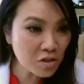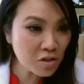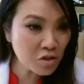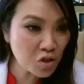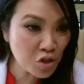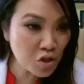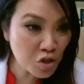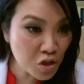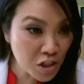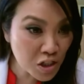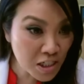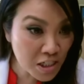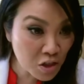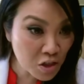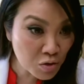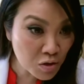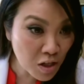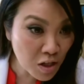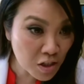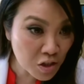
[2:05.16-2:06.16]
those are his
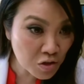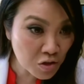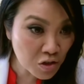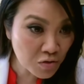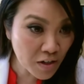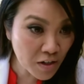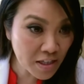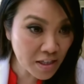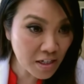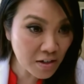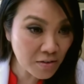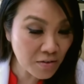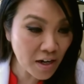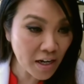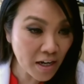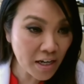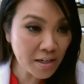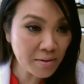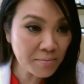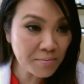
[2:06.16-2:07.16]
two nostrils right there,
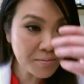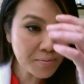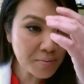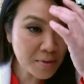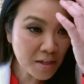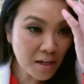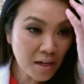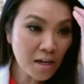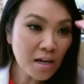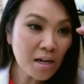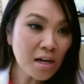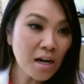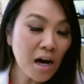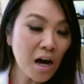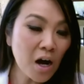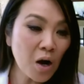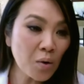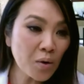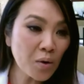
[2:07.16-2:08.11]
right? Yes.